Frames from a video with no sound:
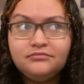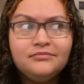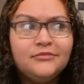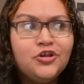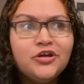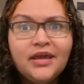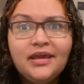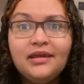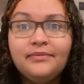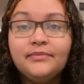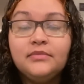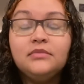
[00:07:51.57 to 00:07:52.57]
Look at
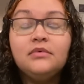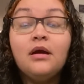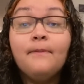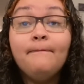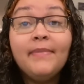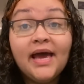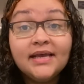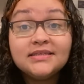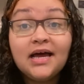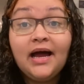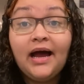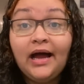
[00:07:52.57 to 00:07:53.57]
him. A mess.
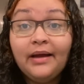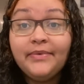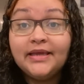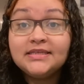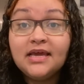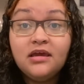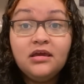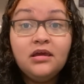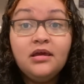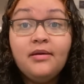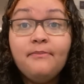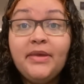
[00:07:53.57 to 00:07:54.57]
A hot mess.
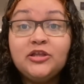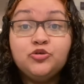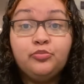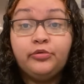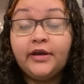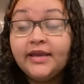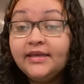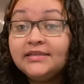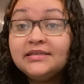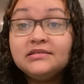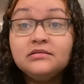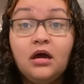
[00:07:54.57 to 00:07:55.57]
Mental
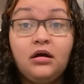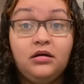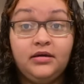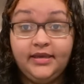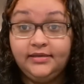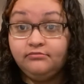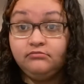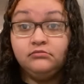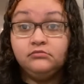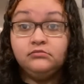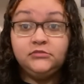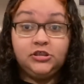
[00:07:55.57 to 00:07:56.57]
breaks. He
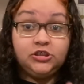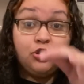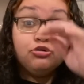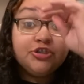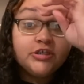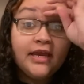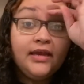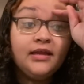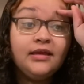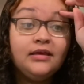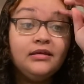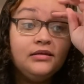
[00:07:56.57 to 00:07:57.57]

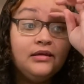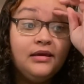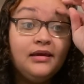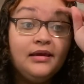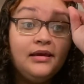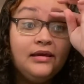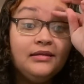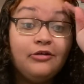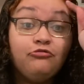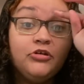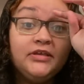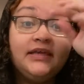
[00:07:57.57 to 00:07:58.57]
dissociating. Like,
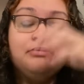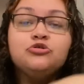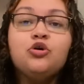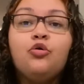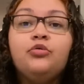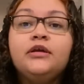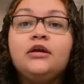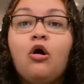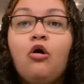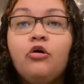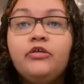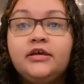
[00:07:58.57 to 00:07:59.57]
really, he was holding
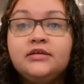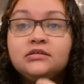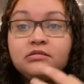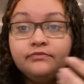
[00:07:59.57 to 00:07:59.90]
all this